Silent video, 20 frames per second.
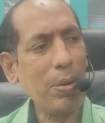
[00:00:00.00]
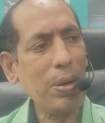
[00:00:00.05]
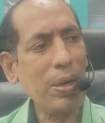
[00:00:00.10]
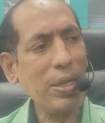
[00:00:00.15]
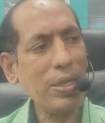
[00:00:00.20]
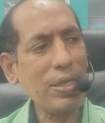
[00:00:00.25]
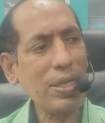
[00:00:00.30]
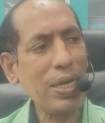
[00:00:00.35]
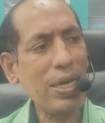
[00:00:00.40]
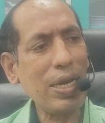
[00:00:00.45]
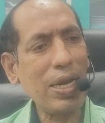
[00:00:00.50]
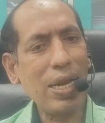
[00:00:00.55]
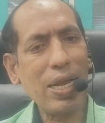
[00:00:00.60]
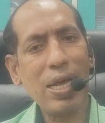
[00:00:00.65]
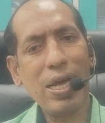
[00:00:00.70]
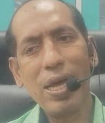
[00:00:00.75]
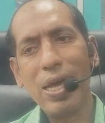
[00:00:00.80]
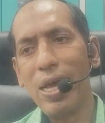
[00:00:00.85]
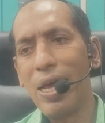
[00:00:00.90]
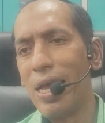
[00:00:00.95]

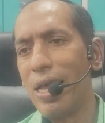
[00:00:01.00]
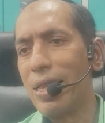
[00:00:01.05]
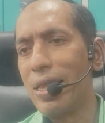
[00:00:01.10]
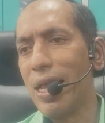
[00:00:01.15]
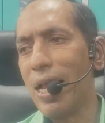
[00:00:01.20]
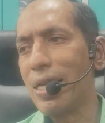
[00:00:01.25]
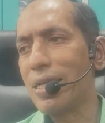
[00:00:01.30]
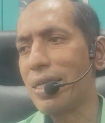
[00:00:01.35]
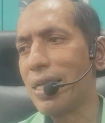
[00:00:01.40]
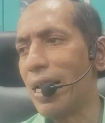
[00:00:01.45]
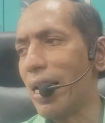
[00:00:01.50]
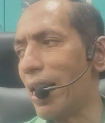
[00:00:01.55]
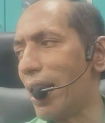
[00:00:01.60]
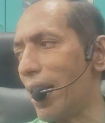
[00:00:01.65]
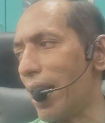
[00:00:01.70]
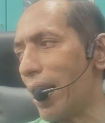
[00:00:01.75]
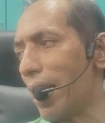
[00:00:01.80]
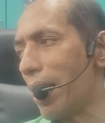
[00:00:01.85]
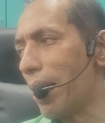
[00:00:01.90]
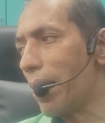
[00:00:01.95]
decently, that's
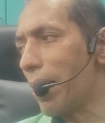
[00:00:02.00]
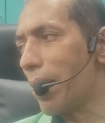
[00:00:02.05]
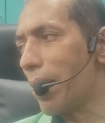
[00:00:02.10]
cleaning.